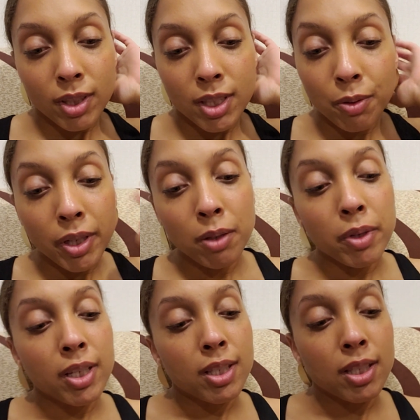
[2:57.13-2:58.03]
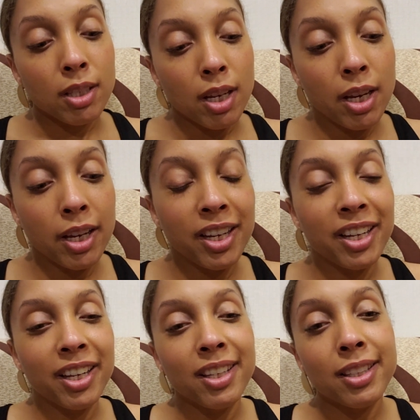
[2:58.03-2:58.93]
So anyways,
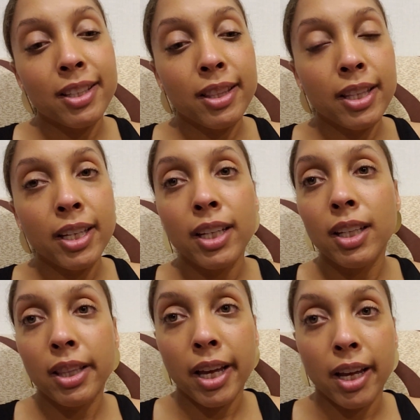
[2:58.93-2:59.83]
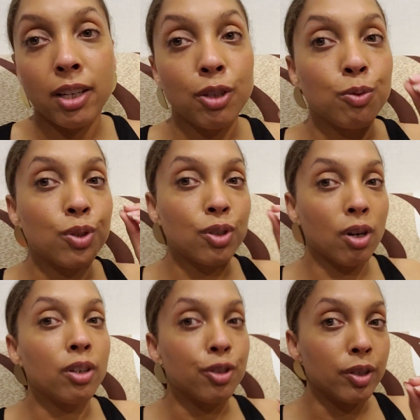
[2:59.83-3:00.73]
thinking that you
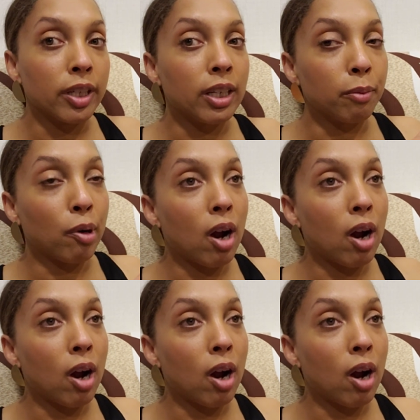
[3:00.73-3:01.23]
start drinking